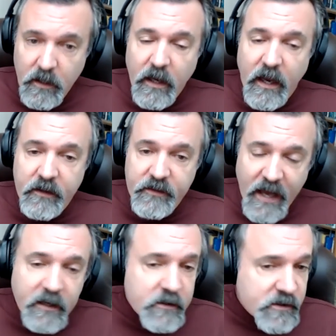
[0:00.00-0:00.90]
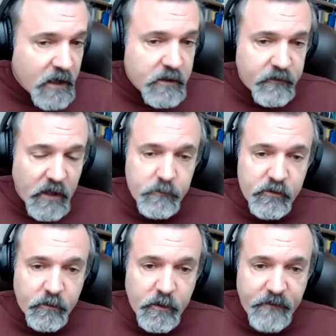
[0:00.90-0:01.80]
And that incentive comes
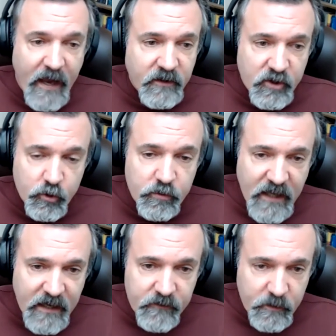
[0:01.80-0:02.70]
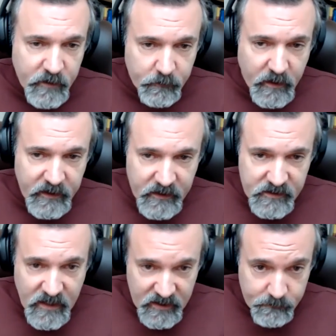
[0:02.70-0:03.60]
from the fact that you gave them the money.
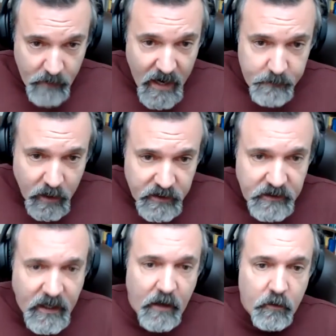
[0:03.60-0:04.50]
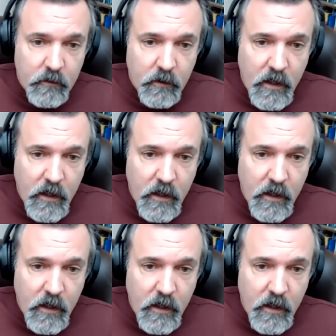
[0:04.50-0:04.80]
It's my money now.